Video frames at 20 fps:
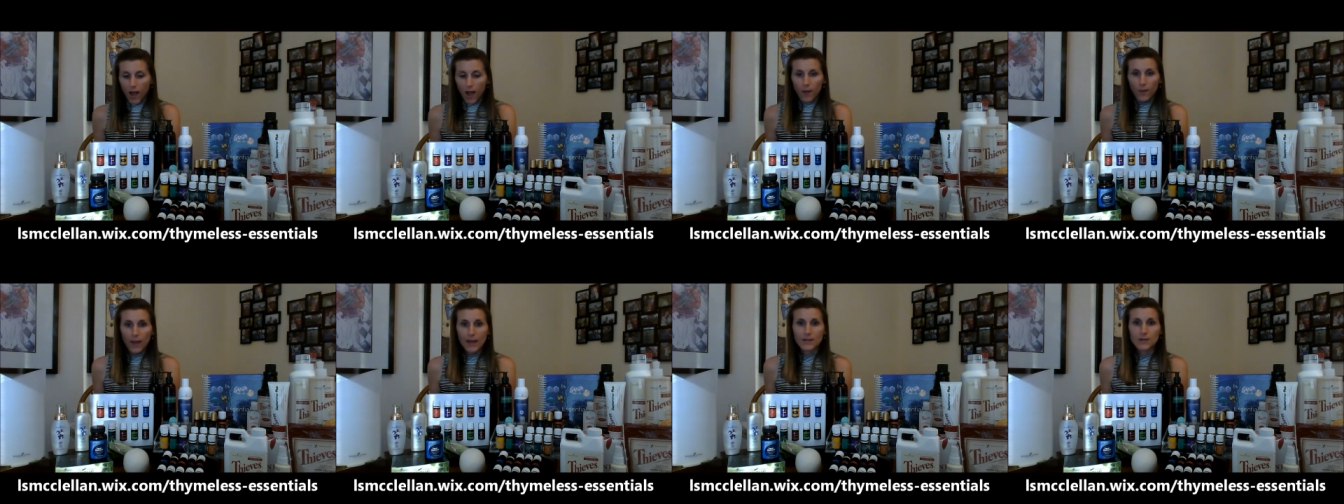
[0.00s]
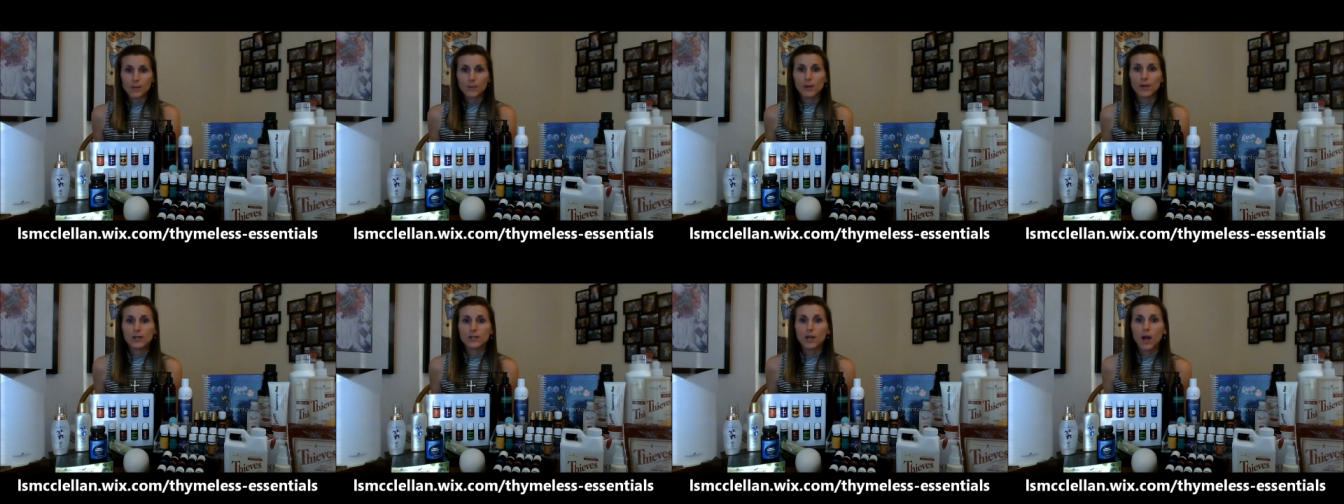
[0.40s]
Okay, so
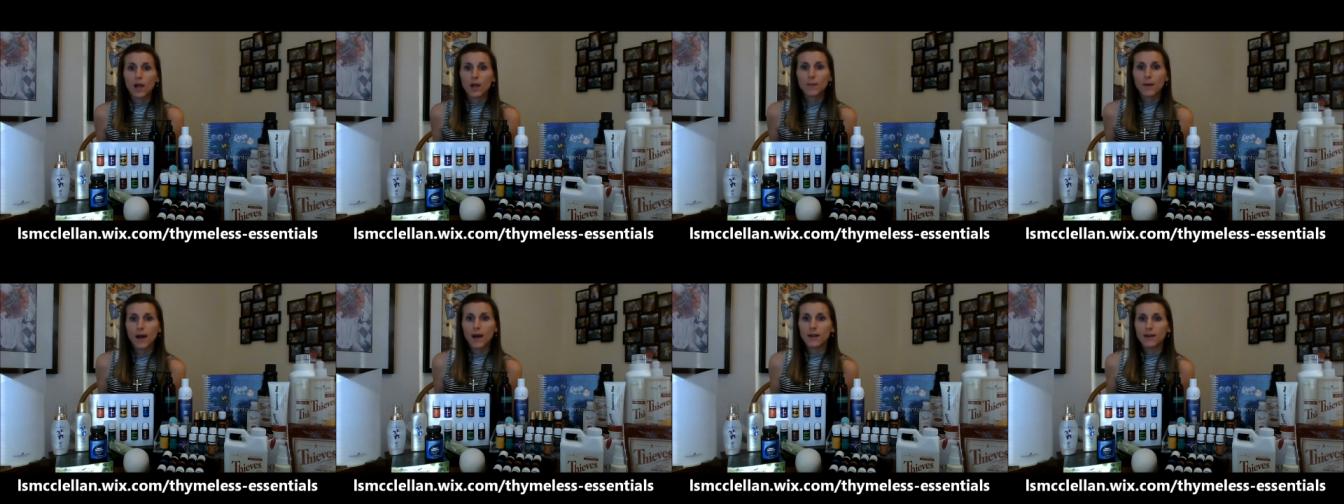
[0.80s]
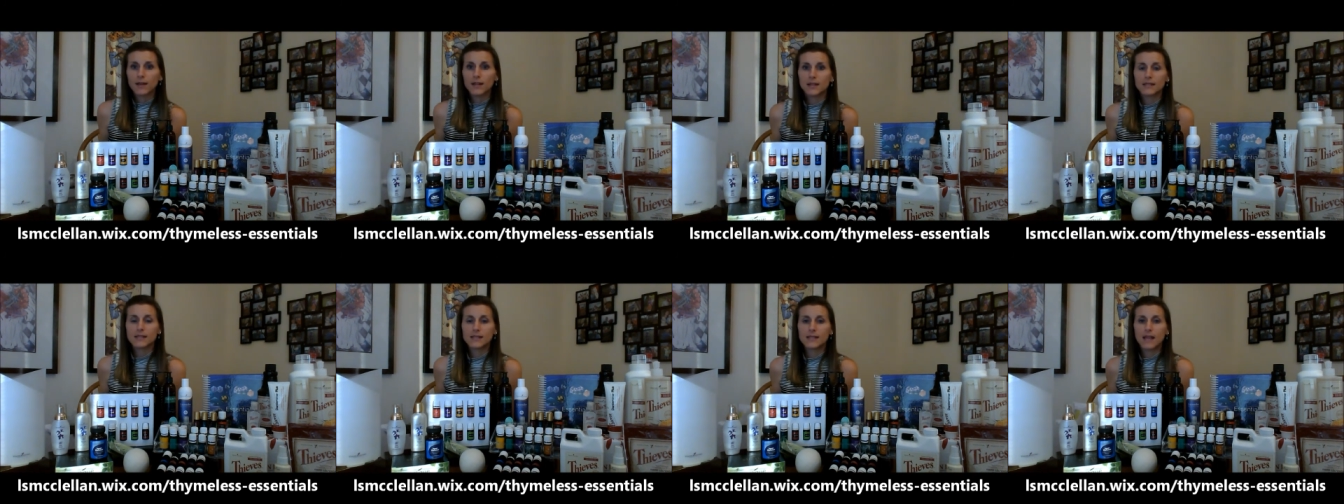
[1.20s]
I'm going to talk about
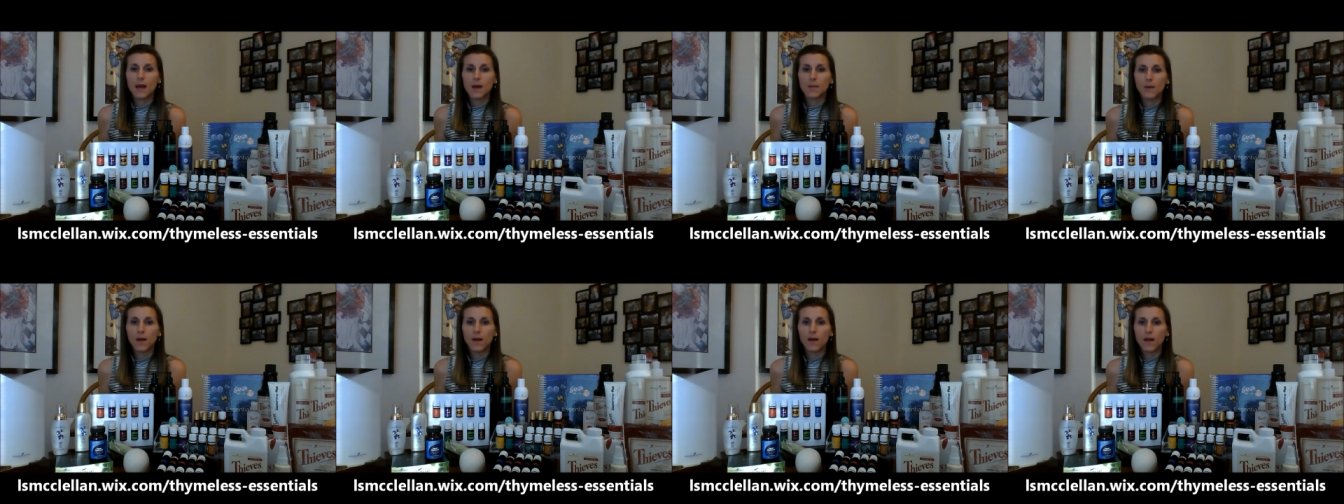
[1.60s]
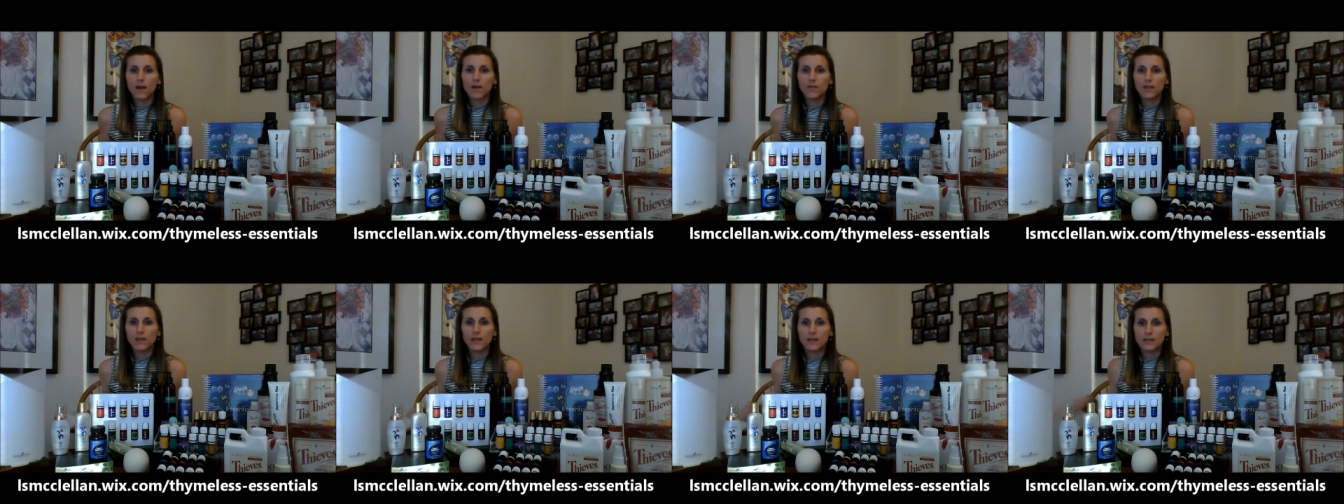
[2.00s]
some
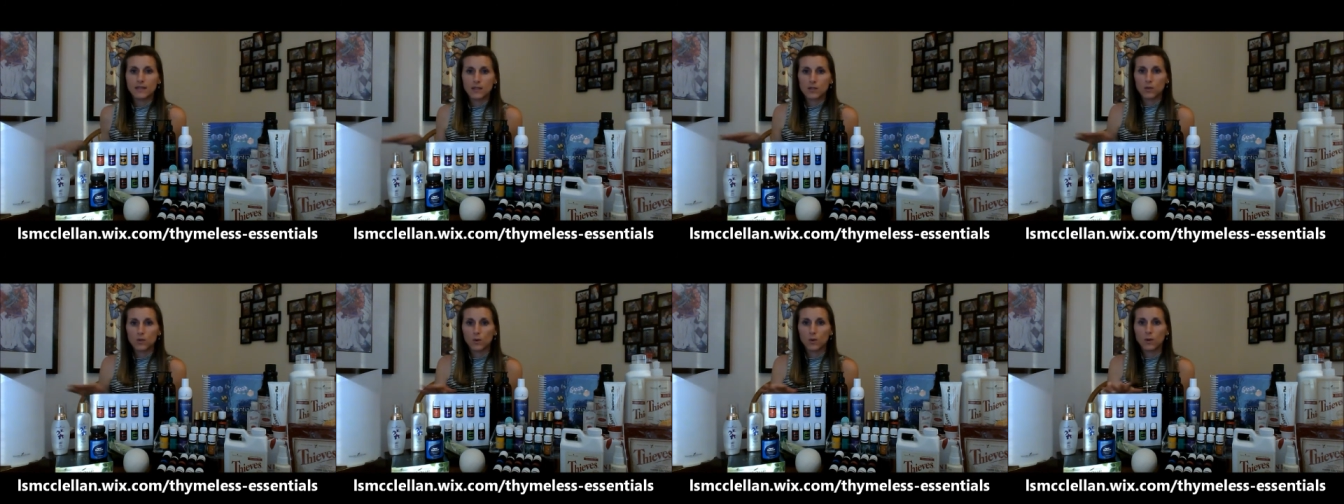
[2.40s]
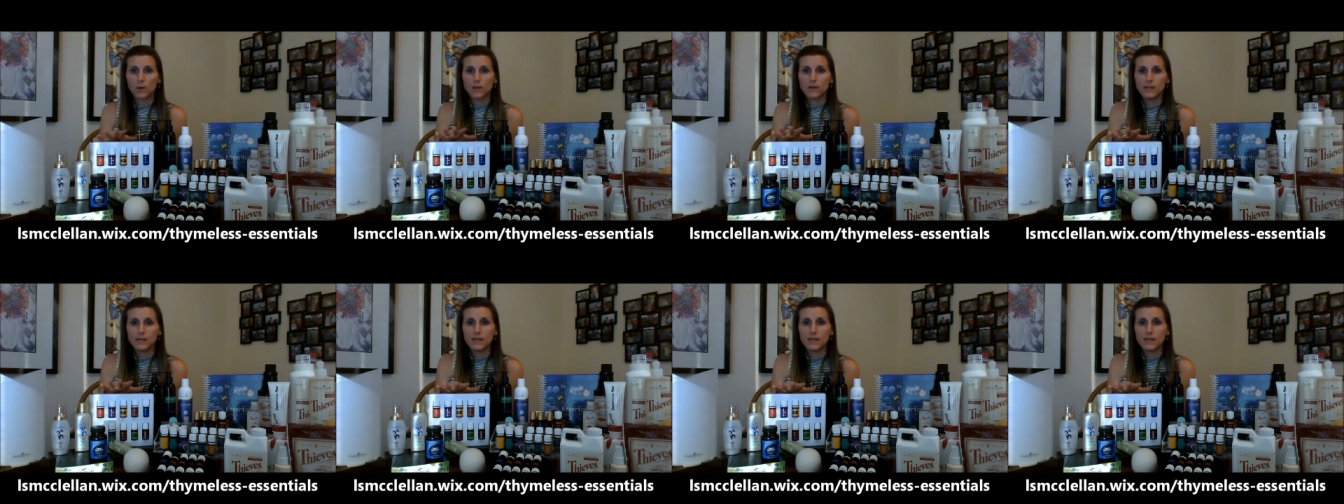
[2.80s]
of the essential oils.